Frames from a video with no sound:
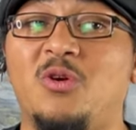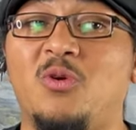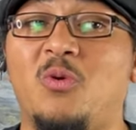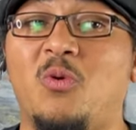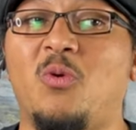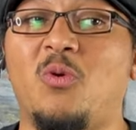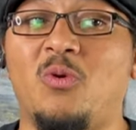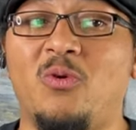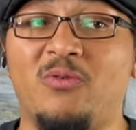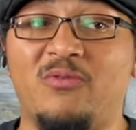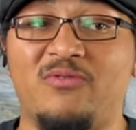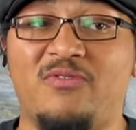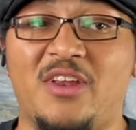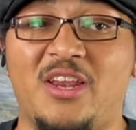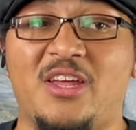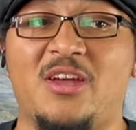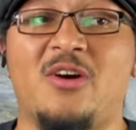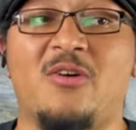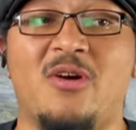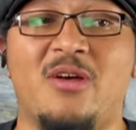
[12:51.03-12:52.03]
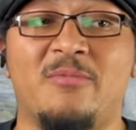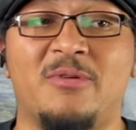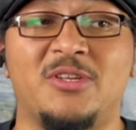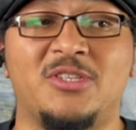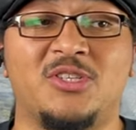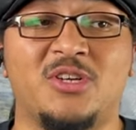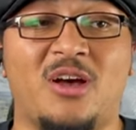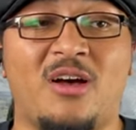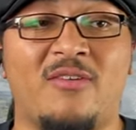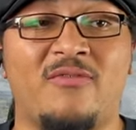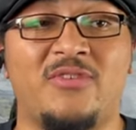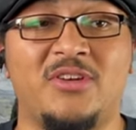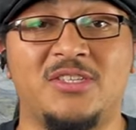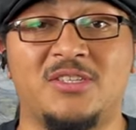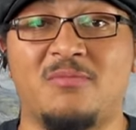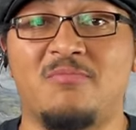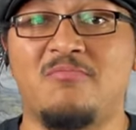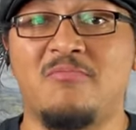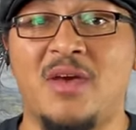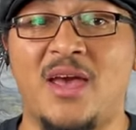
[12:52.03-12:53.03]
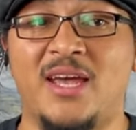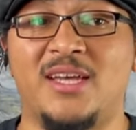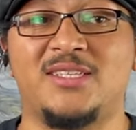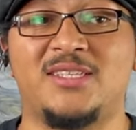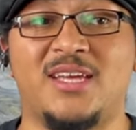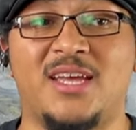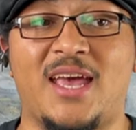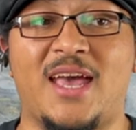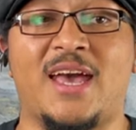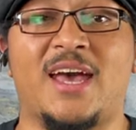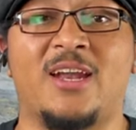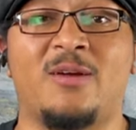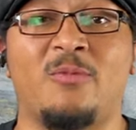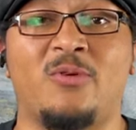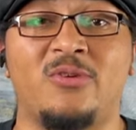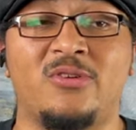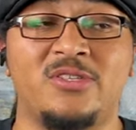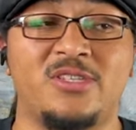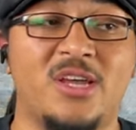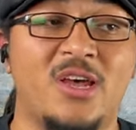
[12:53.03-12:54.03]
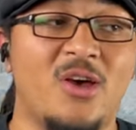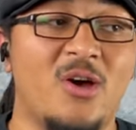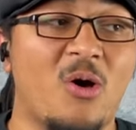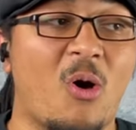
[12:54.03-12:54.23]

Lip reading: cool video image of these amazing animals.